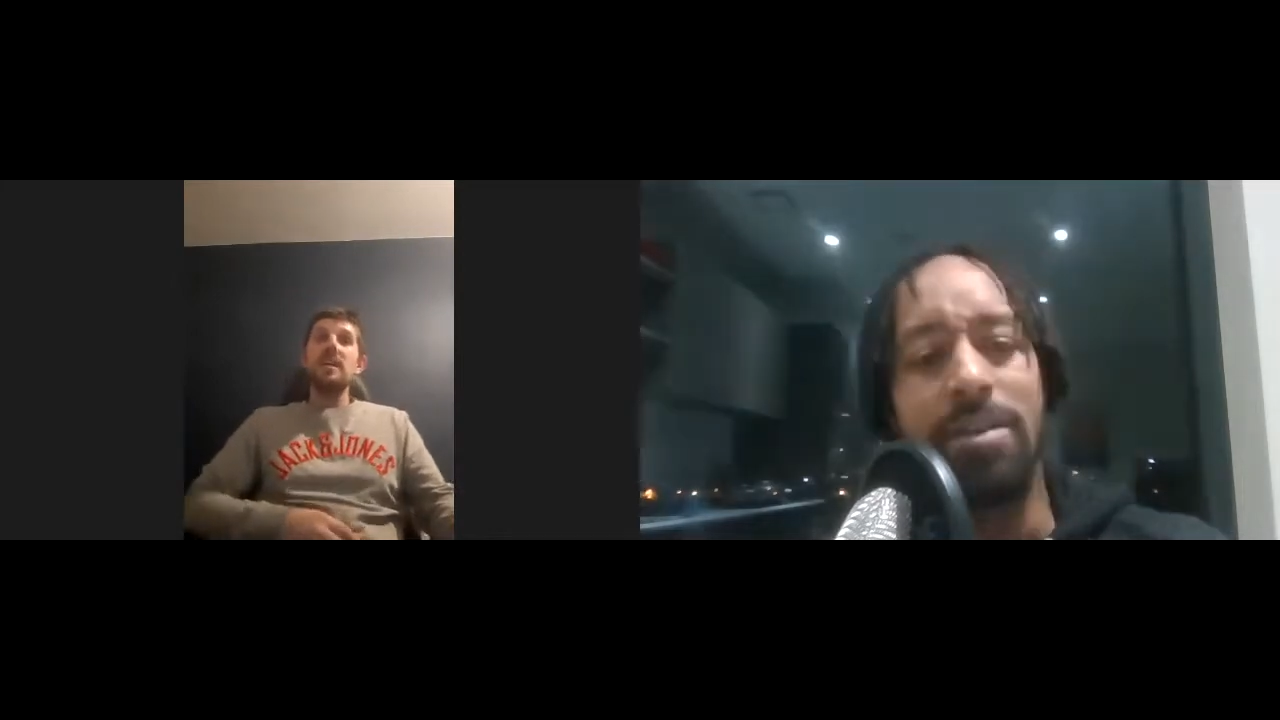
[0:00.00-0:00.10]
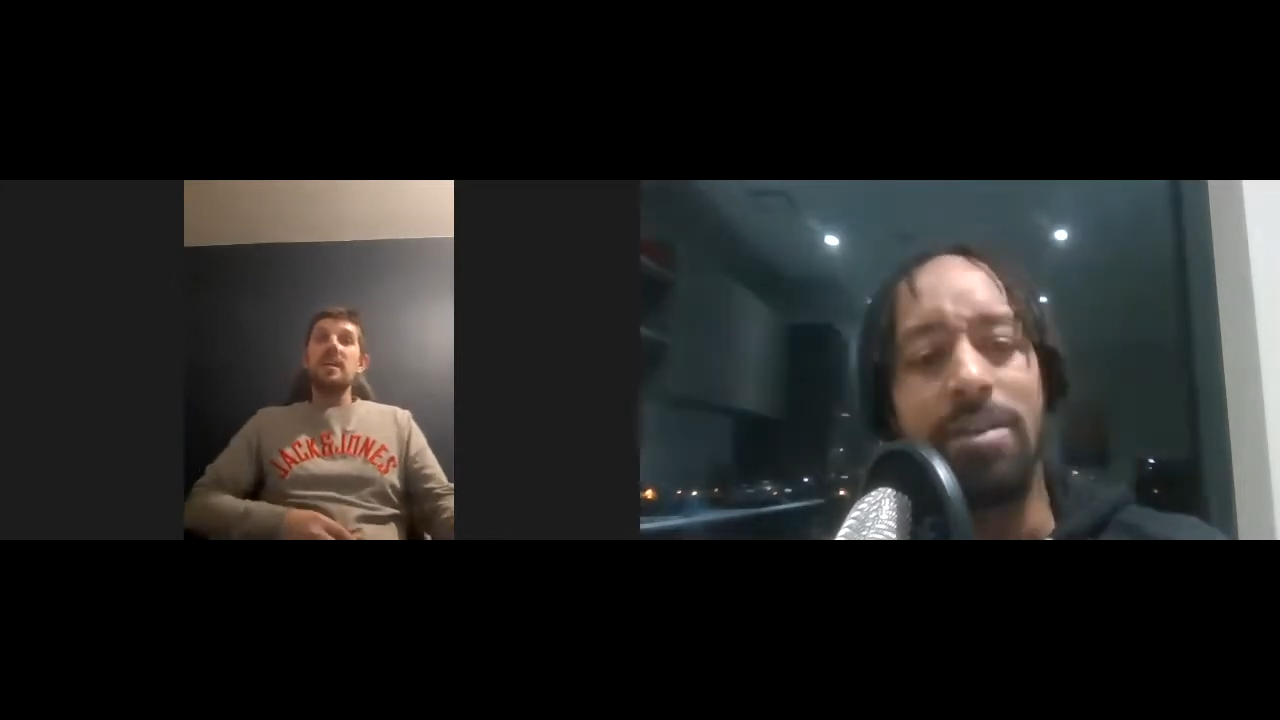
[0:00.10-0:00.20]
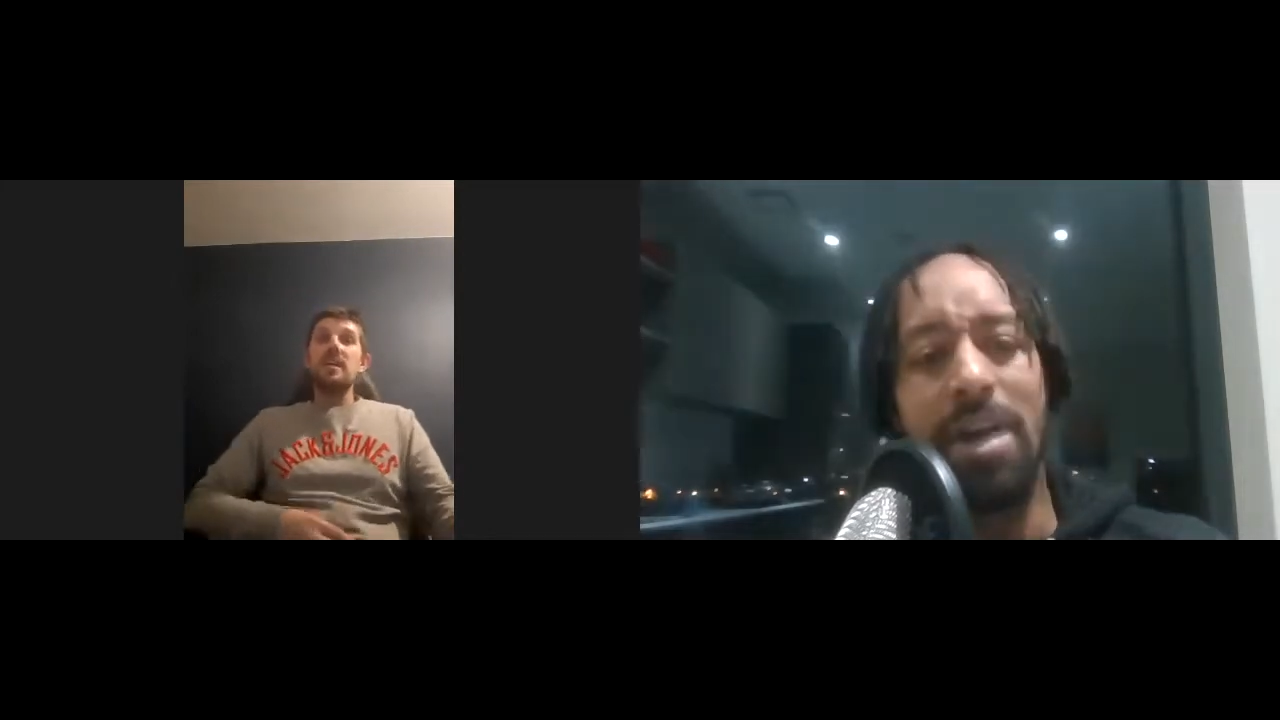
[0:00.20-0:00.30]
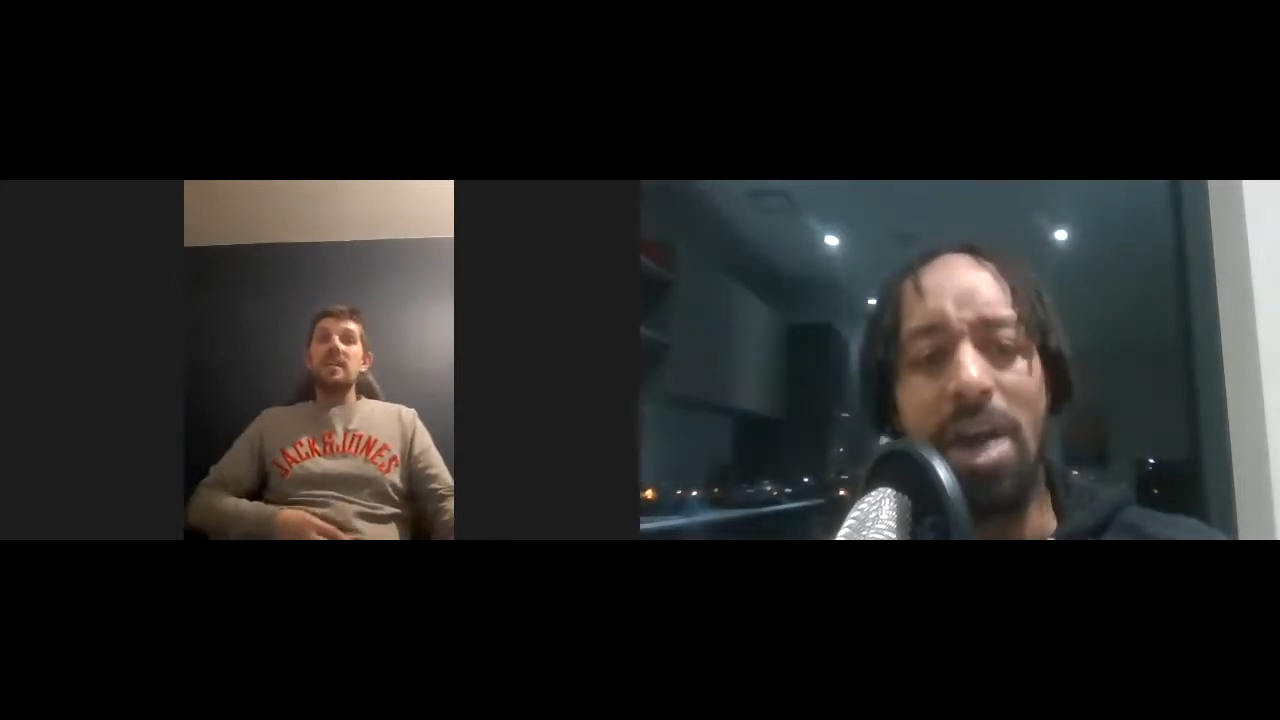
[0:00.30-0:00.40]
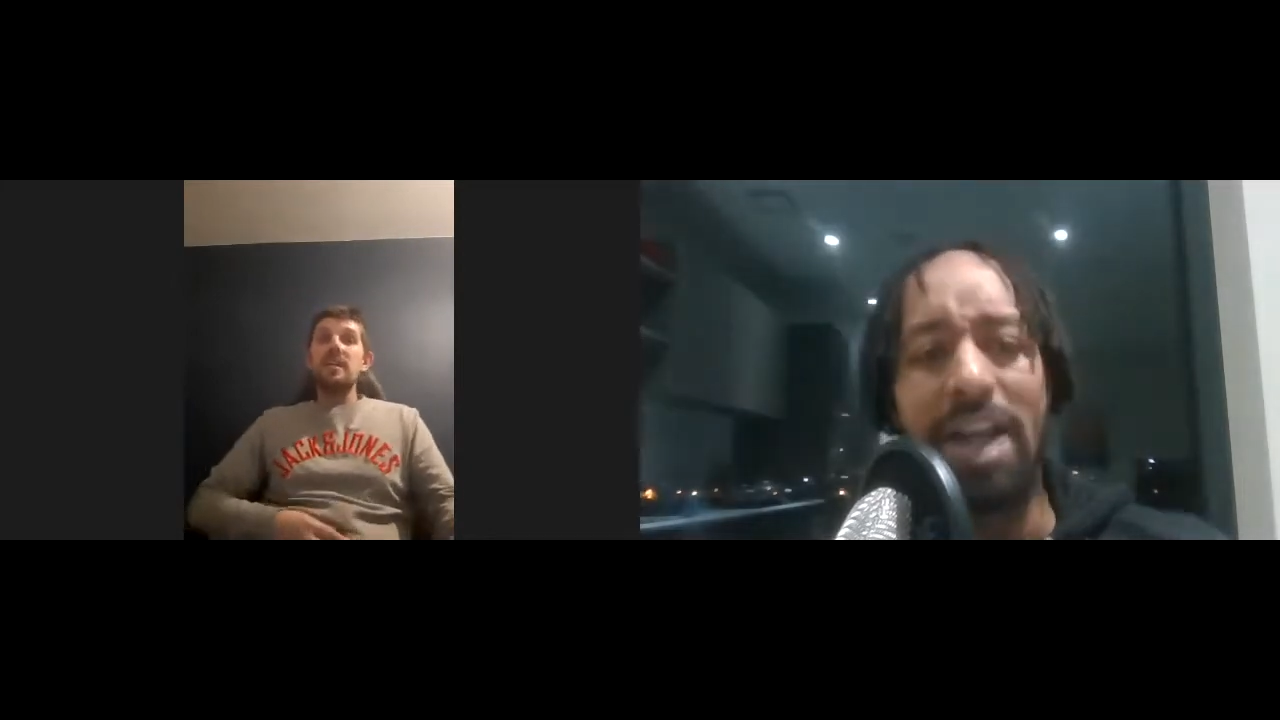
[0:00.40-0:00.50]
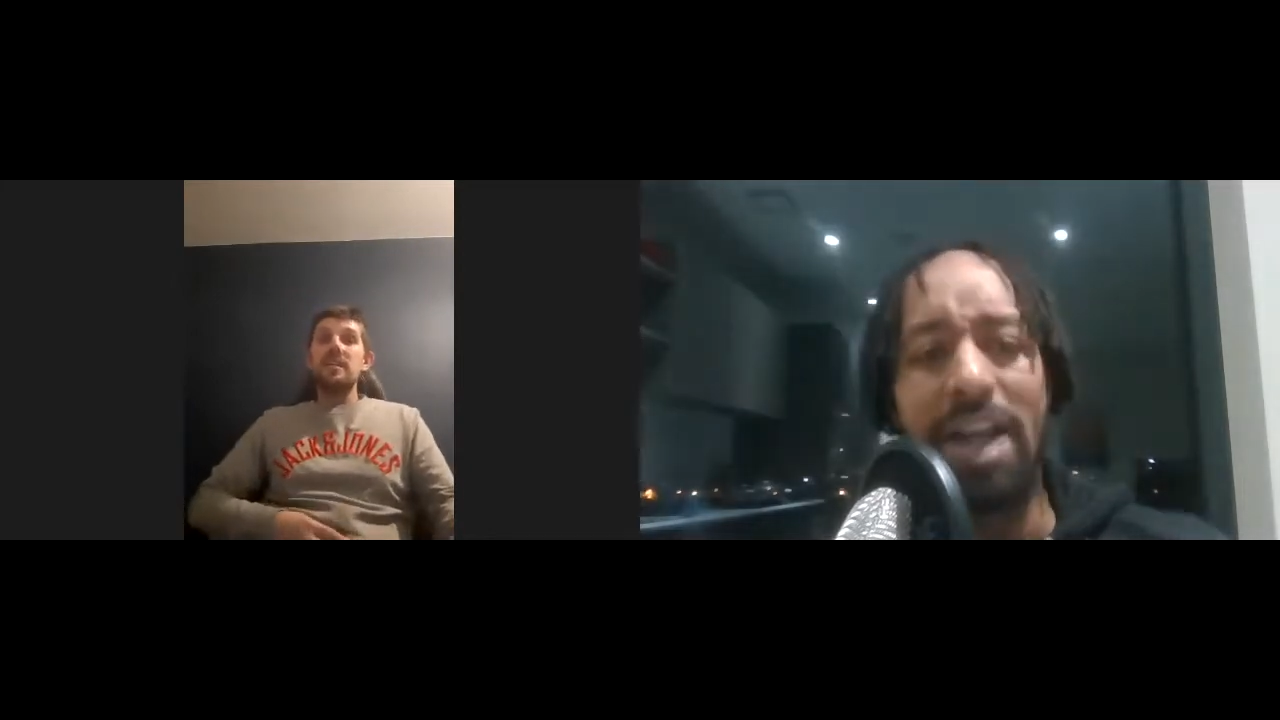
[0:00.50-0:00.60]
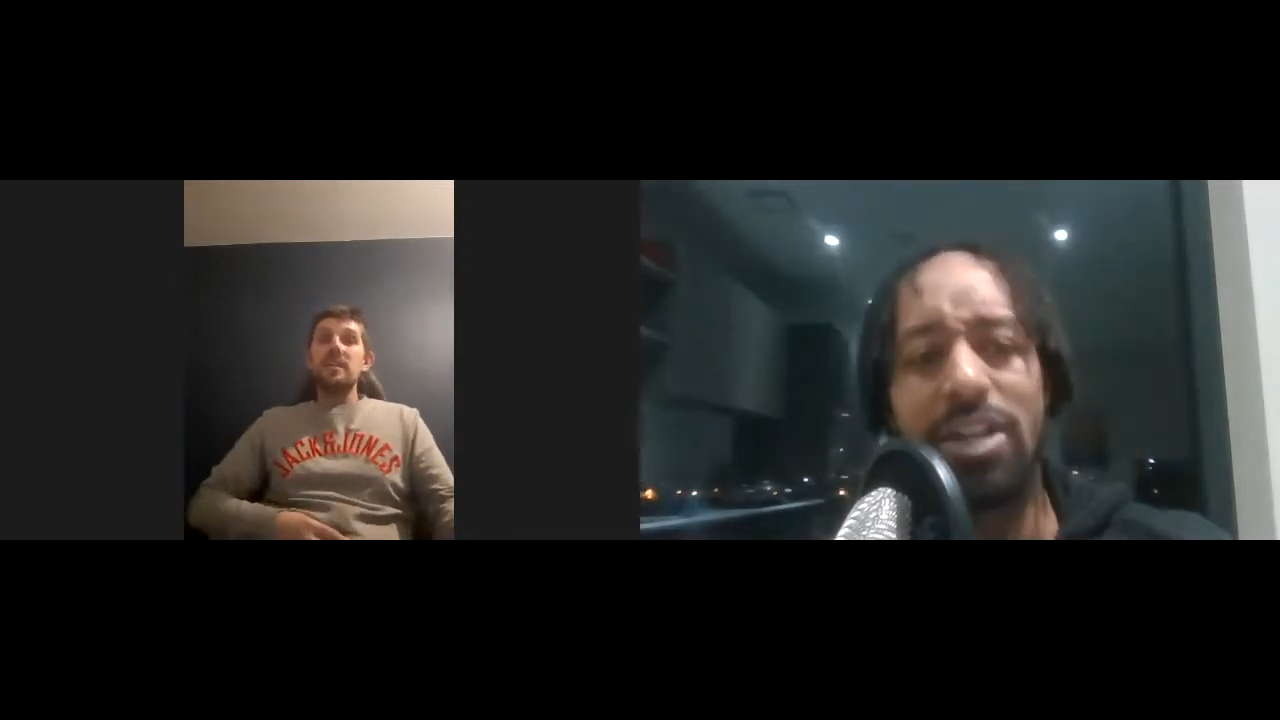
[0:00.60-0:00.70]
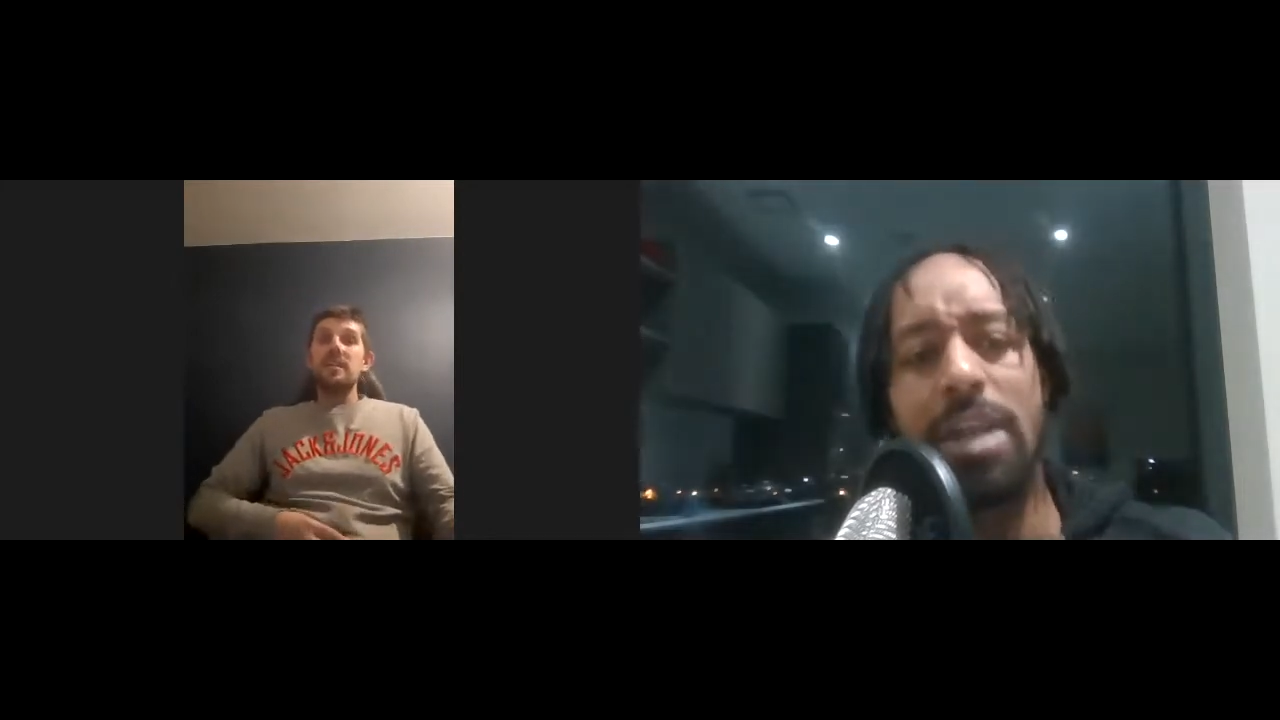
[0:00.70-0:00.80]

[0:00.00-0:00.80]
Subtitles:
No. Actually,